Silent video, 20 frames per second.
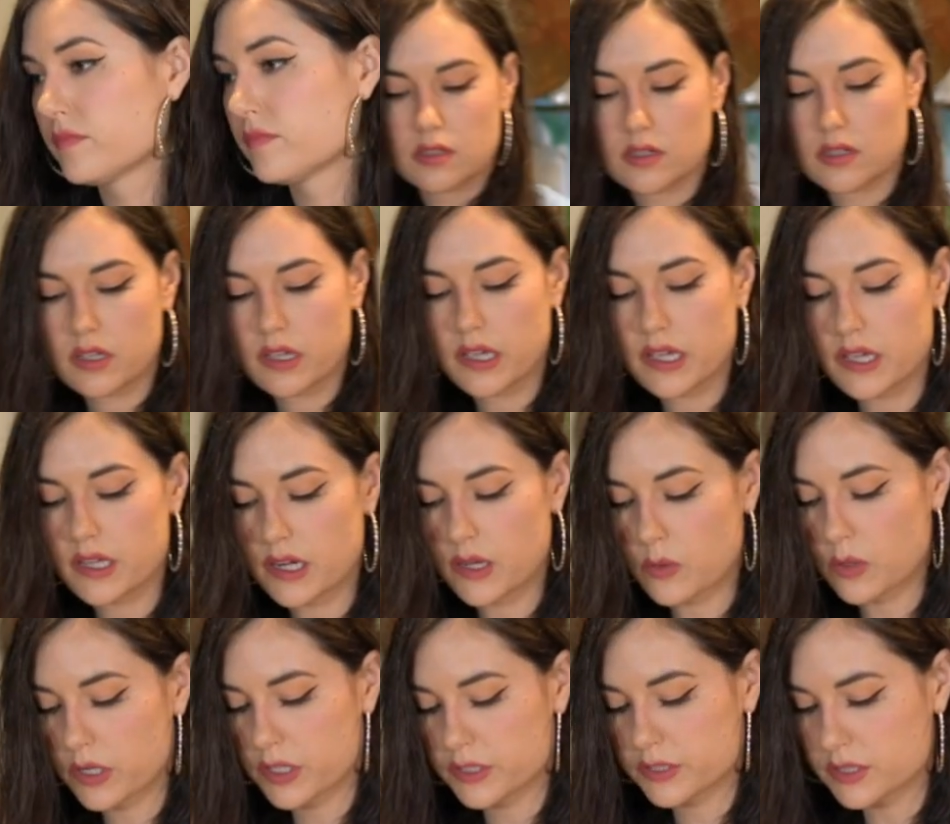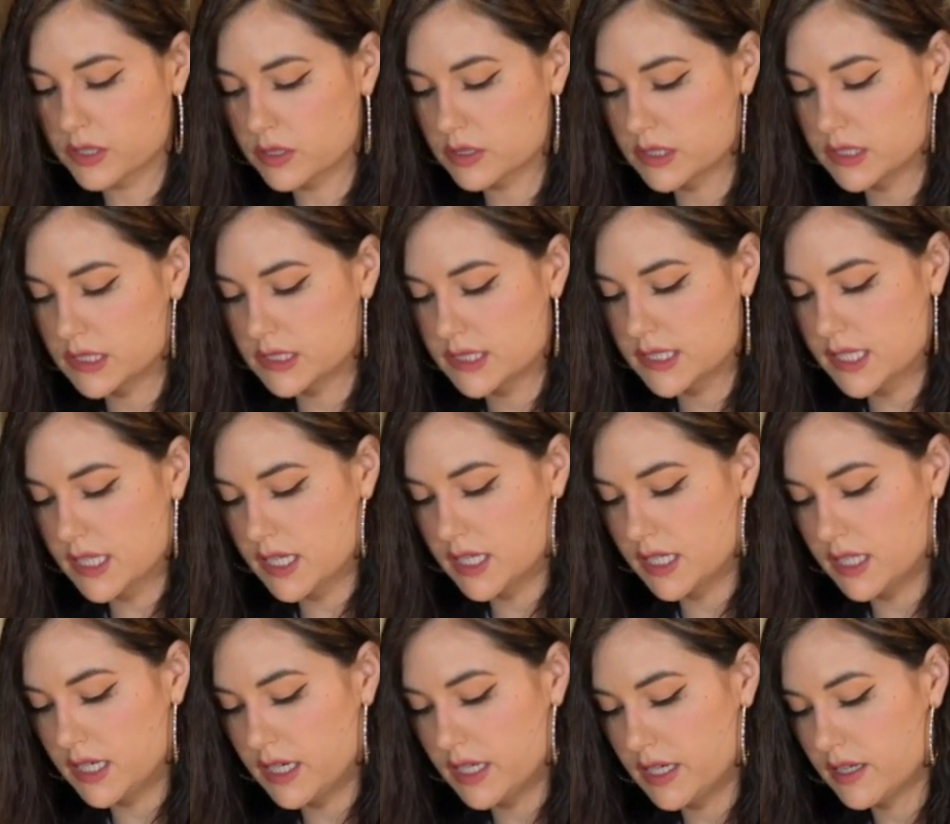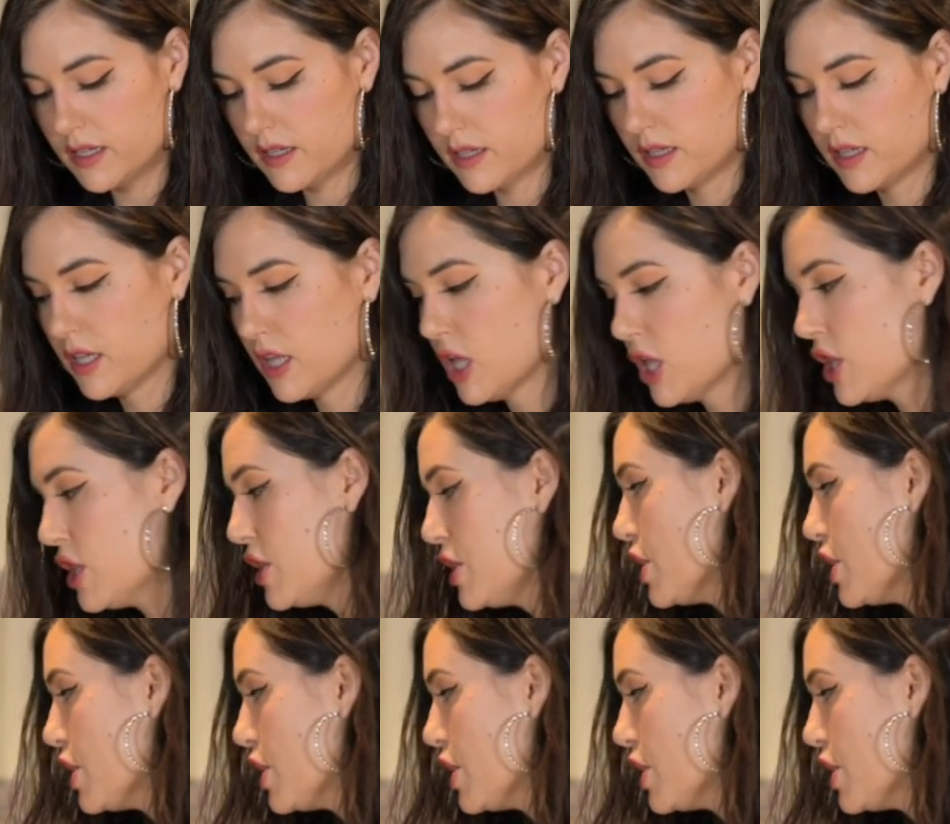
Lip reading: Okay, now we're gonna throw these in the